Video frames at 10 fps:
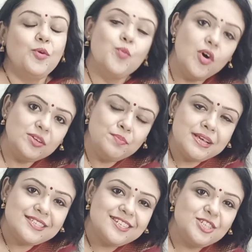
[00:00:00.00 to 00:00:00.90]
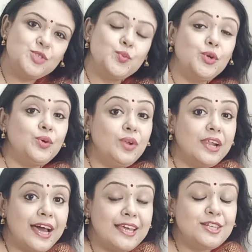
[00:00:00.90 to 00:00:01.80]
What message would you
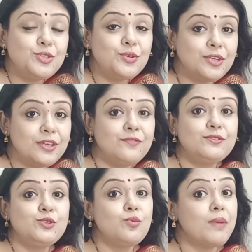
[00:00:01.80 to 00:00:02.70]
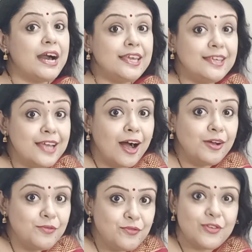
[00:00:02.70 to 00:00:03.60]
like to give to my
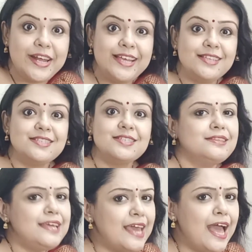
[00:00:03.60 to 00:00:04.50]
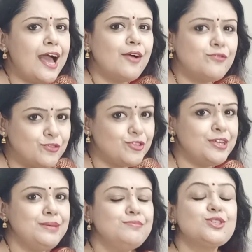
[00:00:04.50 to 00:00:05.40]
young friends? They have
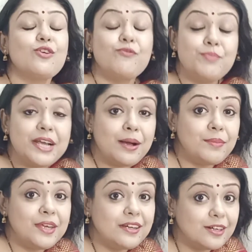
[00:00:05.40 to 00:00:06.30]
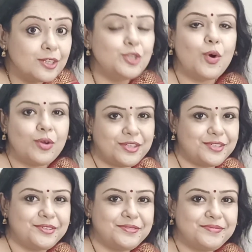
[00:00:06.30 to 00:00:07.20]
dreams of becoming a doctor.